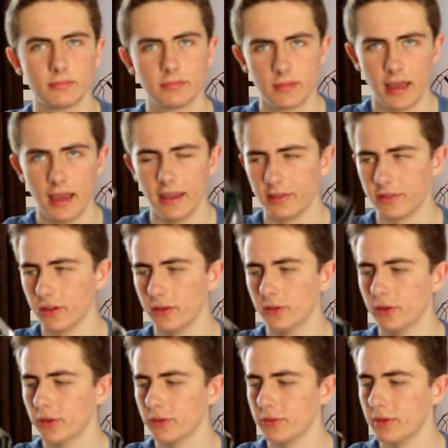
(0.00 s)
ISO
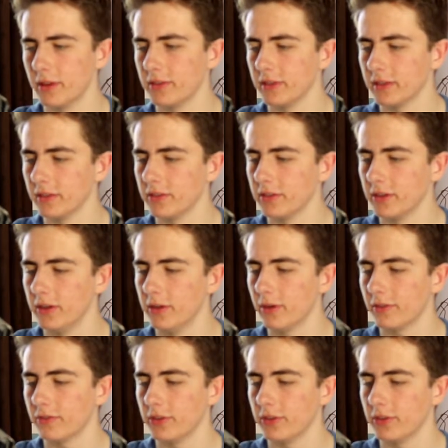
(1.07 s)
automatically, so you have to